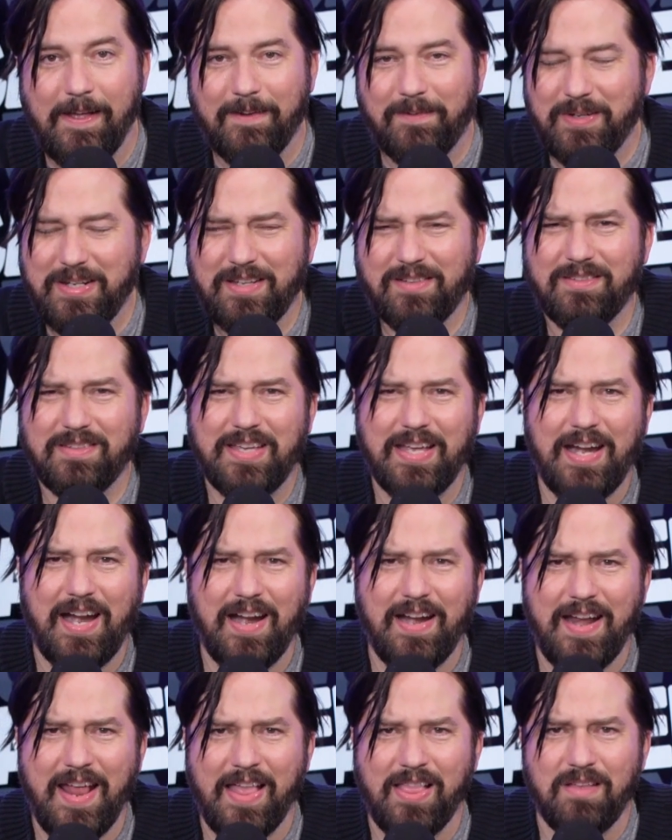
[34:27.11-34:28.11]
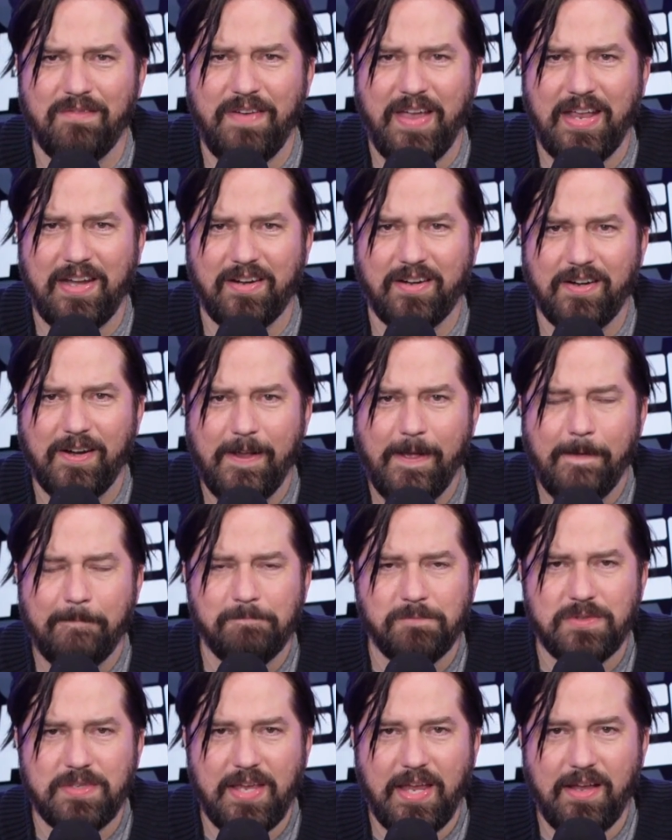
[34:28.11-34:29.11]
What do you get on an elevator
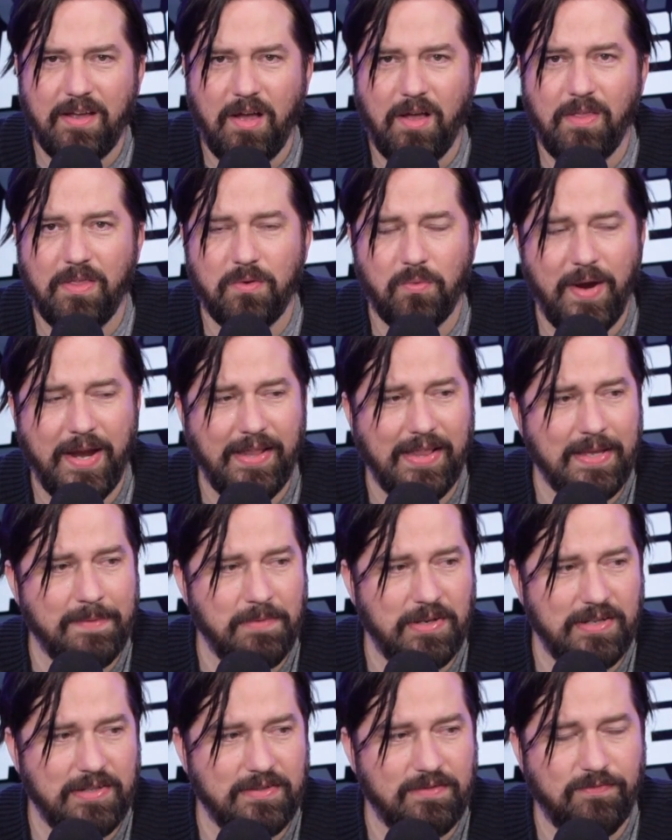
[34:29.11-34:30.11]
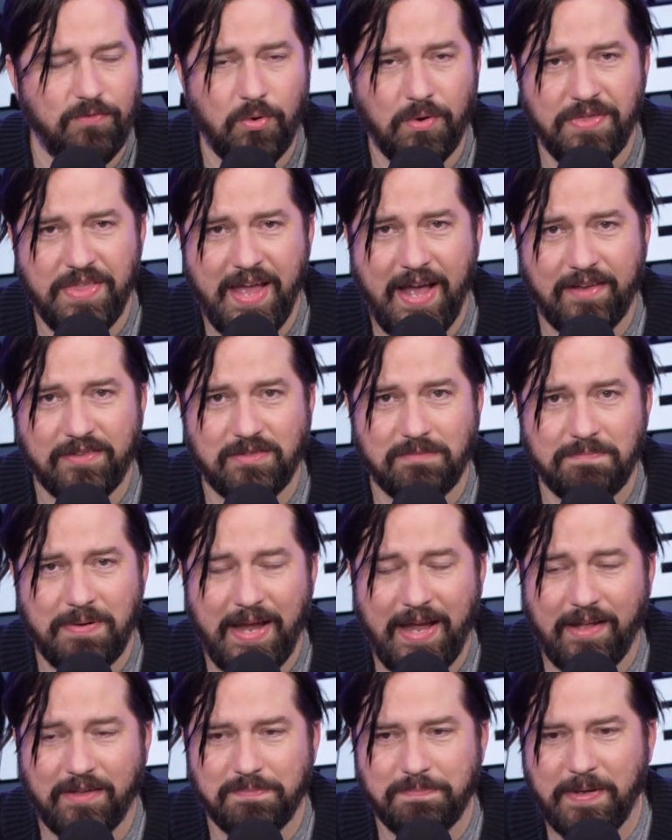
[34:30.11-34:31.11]
and say, oh, the weight limit is 4,000
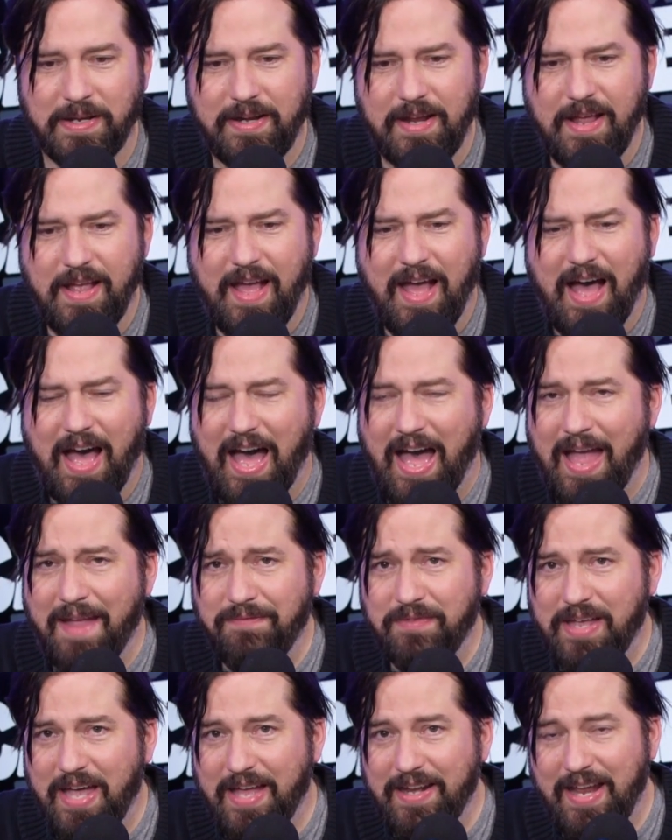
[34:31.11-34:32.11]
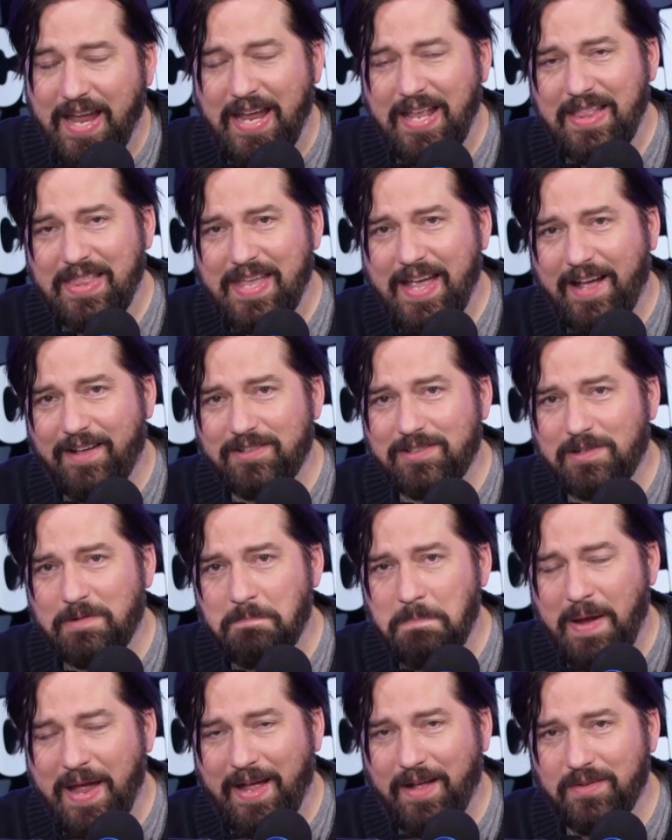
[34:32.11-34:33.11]
pounds, but I've got
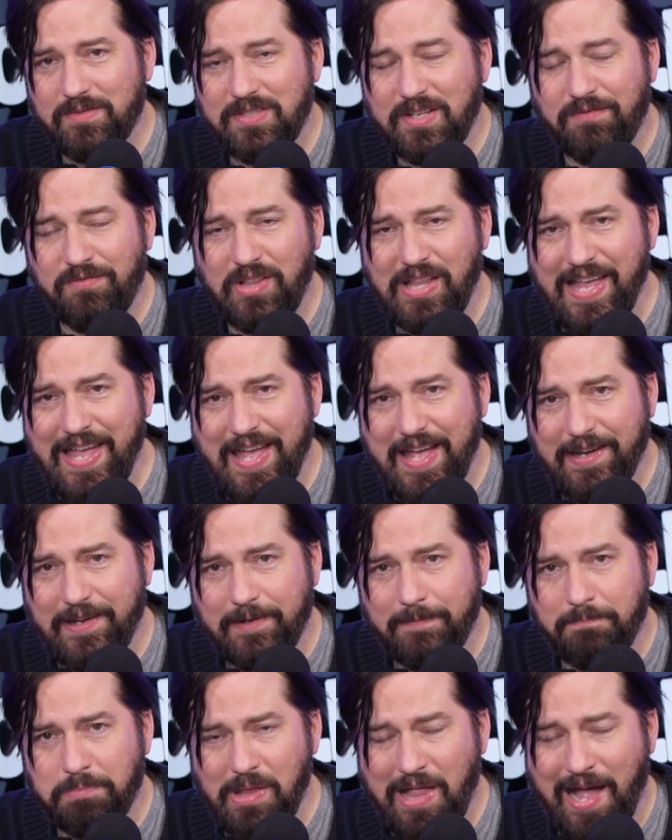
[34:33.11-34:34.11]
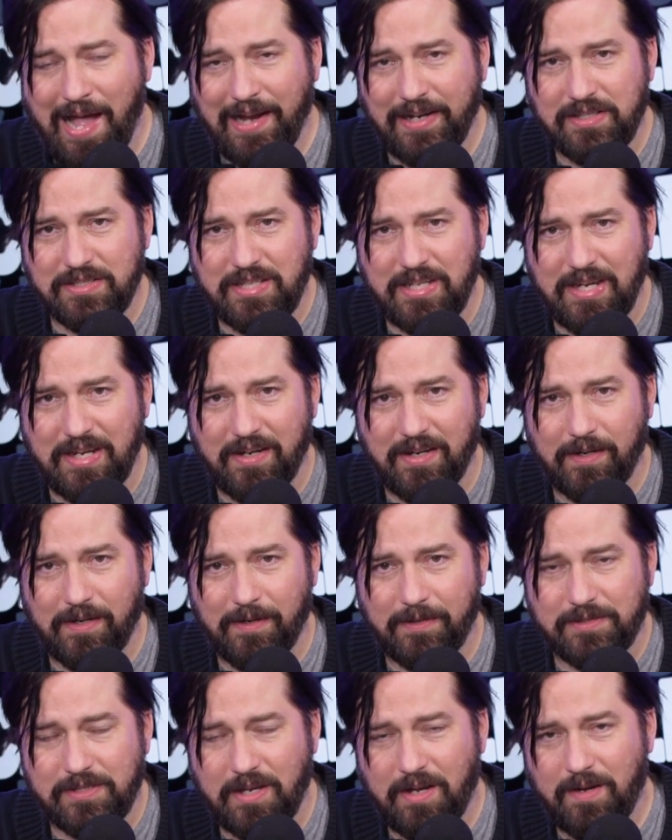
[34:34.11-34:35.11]
8,000 pounds of lead blocks here.
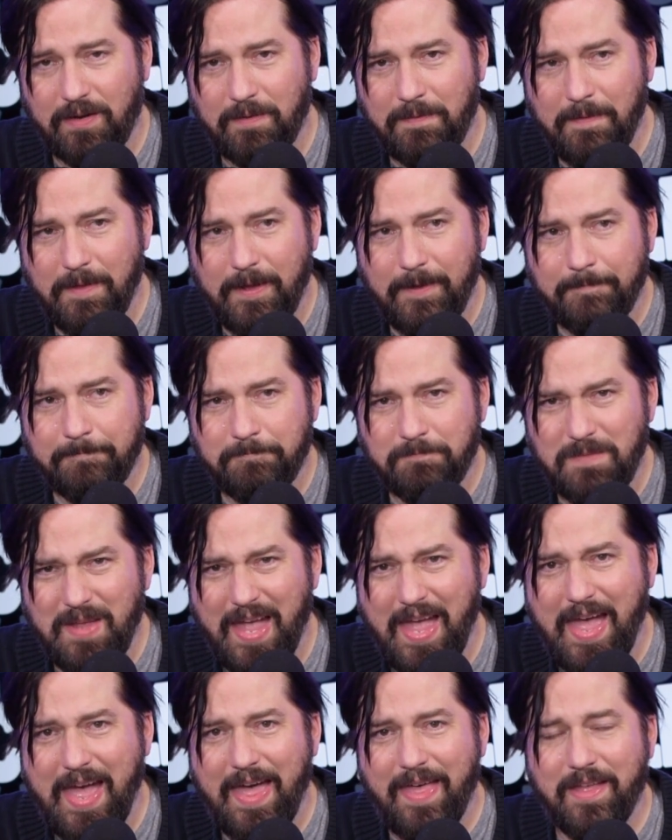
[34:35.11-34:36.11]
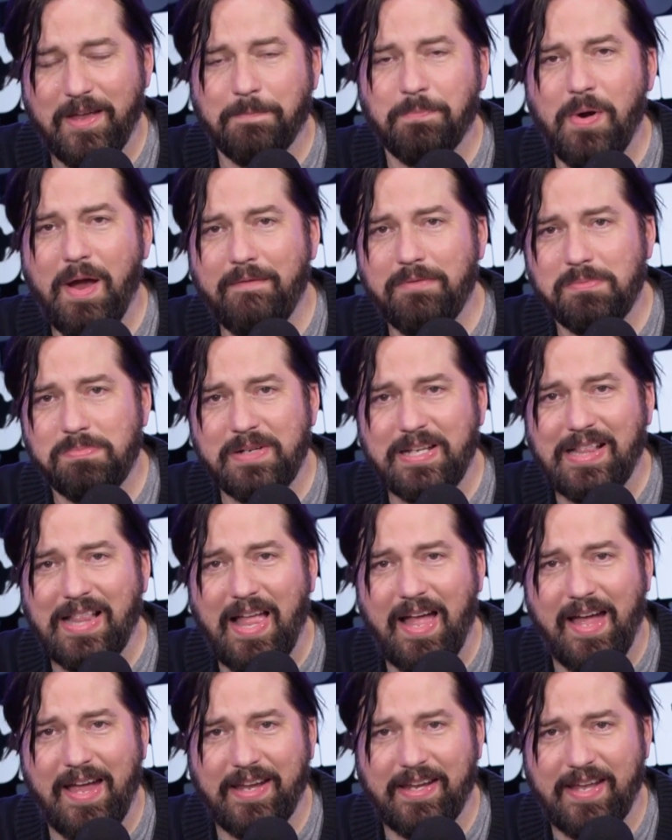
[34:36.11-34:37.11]
So, they're probably
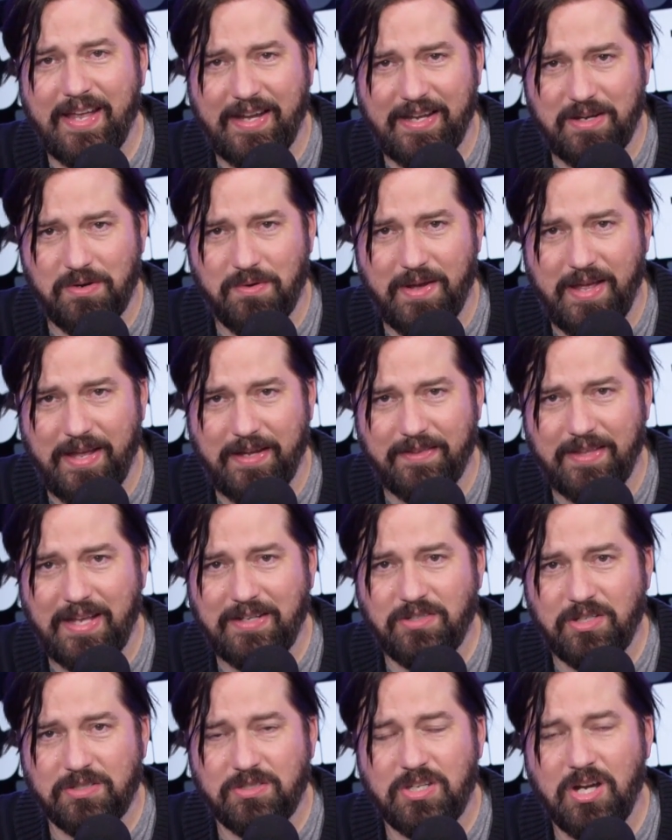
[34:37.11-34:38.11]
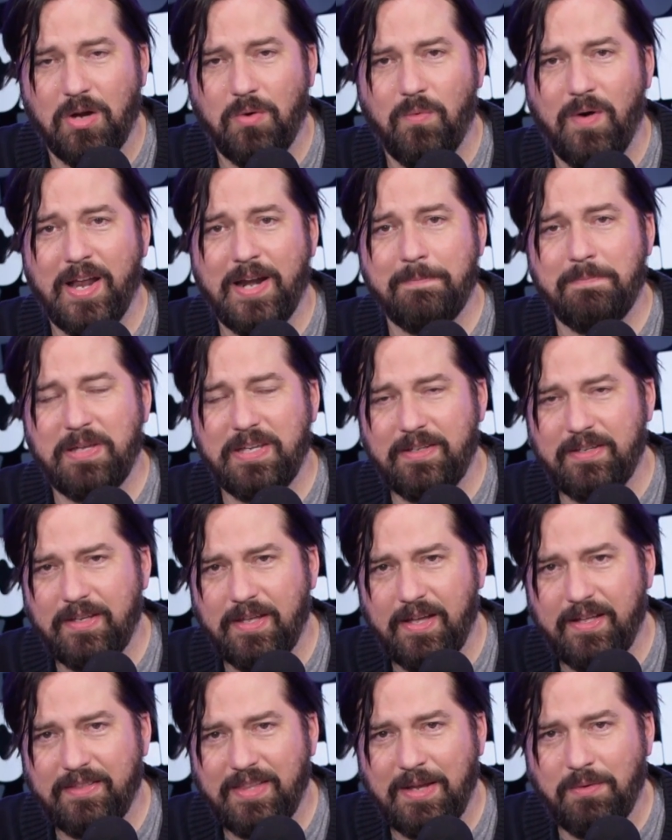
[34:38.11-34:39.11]
lying anyway. They just don't want to be,
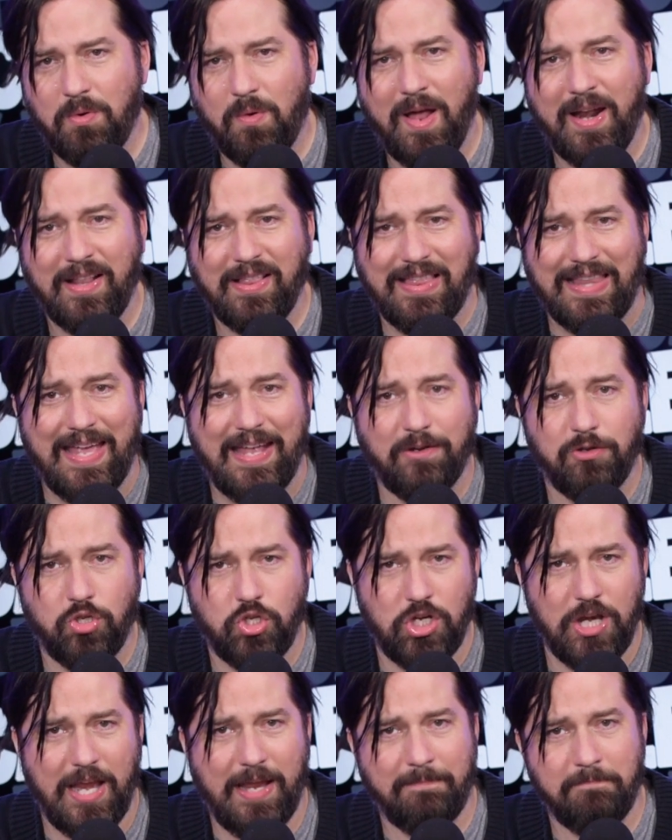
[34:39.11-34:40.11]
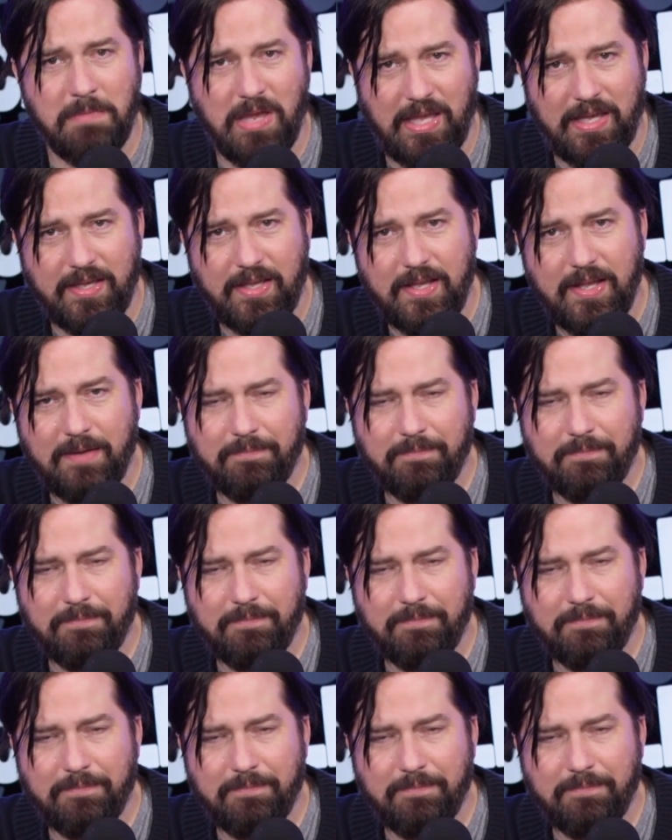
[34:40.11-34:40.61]
they want to lead shame me.